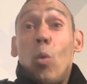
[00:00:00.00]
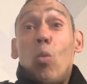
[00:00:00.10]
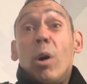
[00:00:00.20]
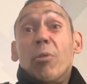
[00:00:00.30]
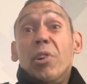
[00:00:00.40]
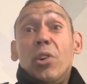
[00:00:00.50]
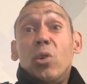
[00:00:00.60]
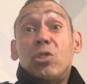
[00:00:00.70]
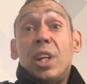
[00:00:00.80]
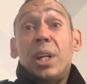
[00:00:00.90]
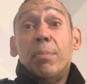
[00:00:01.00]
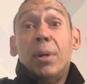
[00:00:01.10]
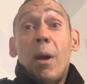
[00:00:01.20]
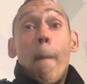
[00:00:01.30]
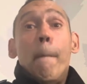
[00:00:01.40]
Warren looked at him,
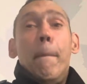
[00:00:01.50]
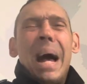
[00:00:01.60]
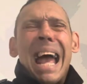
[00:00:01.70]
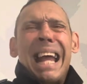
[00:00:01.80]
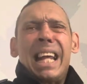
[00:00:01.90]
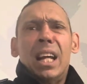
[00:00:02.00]
bang,